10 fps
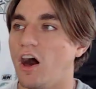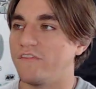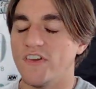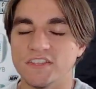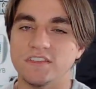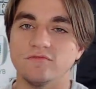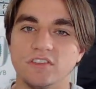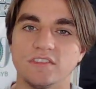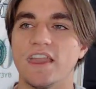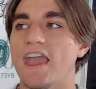
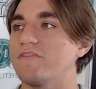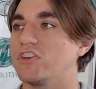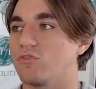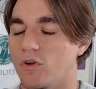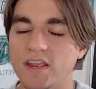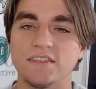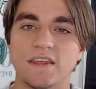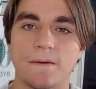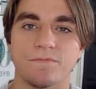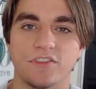Offensively, they have a great
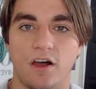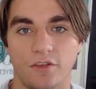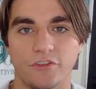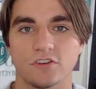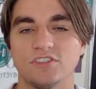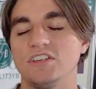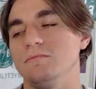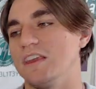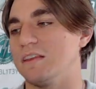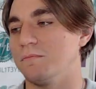depth on their
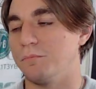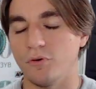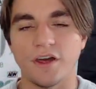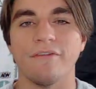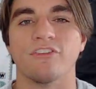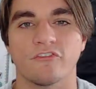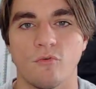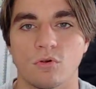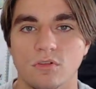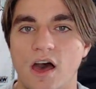team. They can put out their
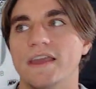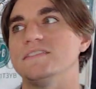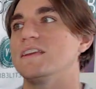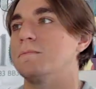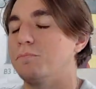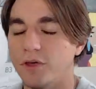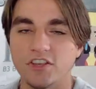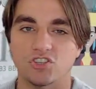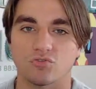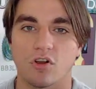four lines. They can
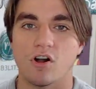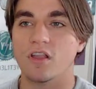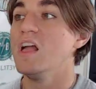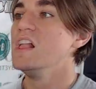play strong.